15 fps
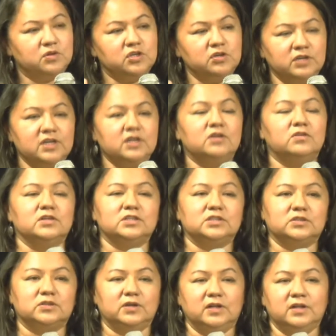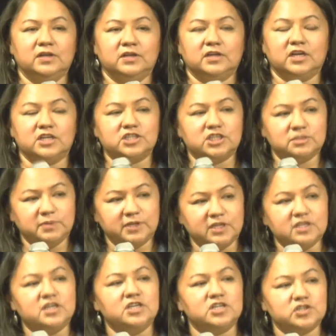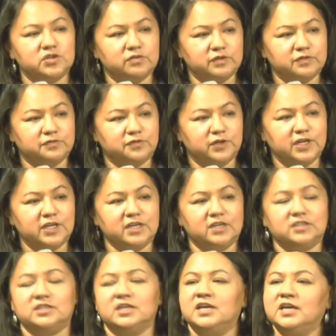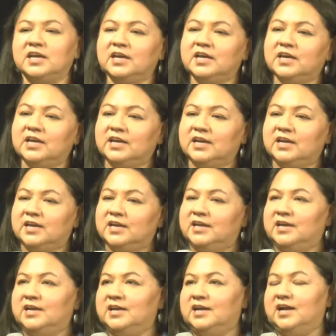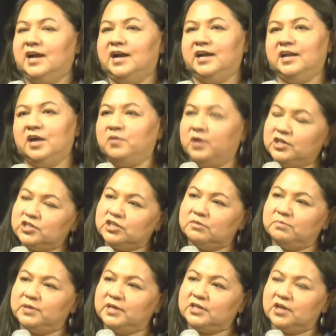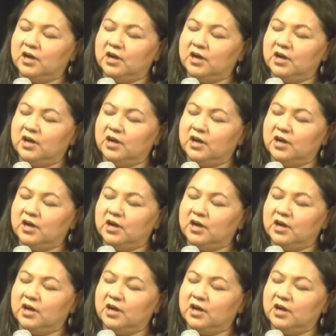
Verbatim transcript: you need to go to school, because she's been a teacher over 40 years, and I want you to be